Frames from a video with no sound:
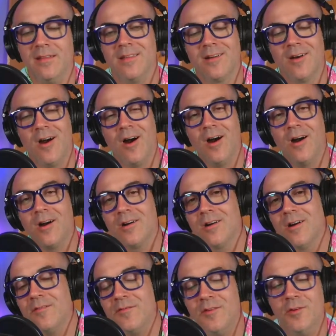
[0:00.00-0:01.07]
there are
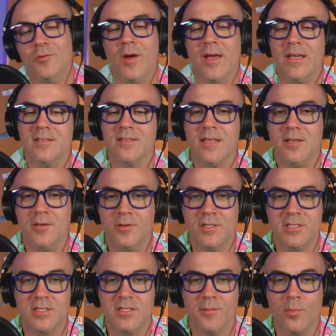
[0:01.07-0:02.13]
a few ways that you
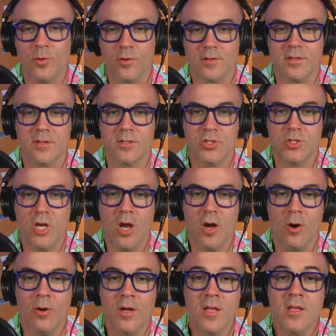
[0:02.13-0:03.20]
could support the show.